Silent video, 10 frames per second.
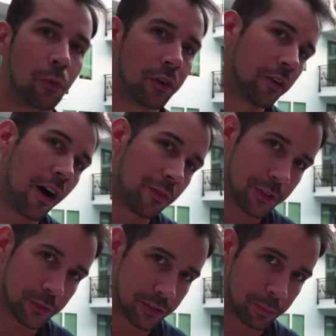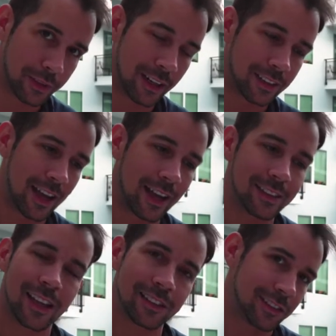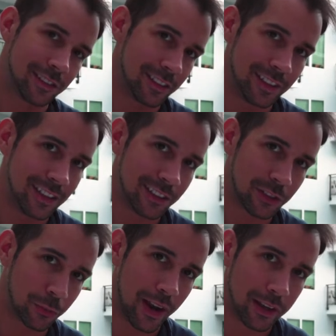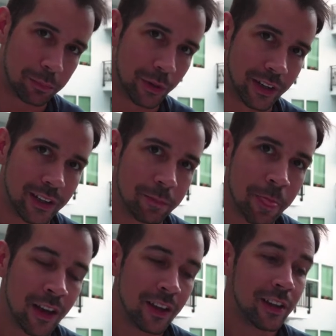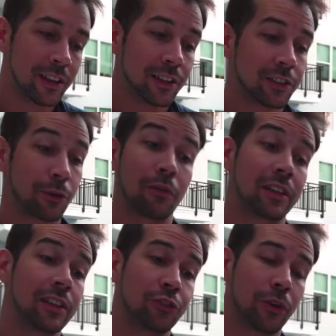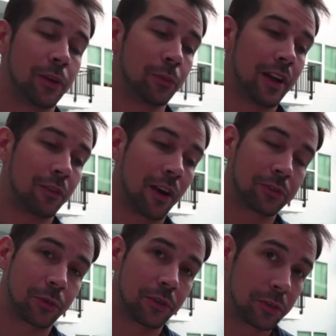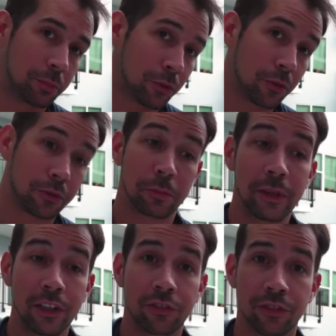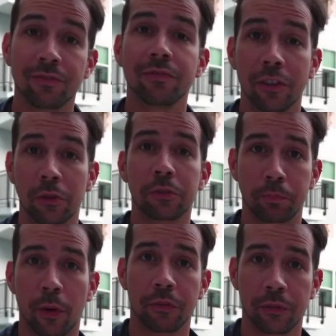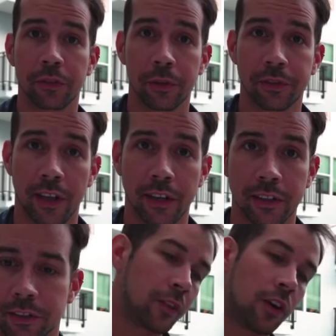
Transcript: or in an office or something like that. That's the easiest way I can put it. So I really enjoyed it whenever I was going to the pool or the beach. You know, it was perfect for those settings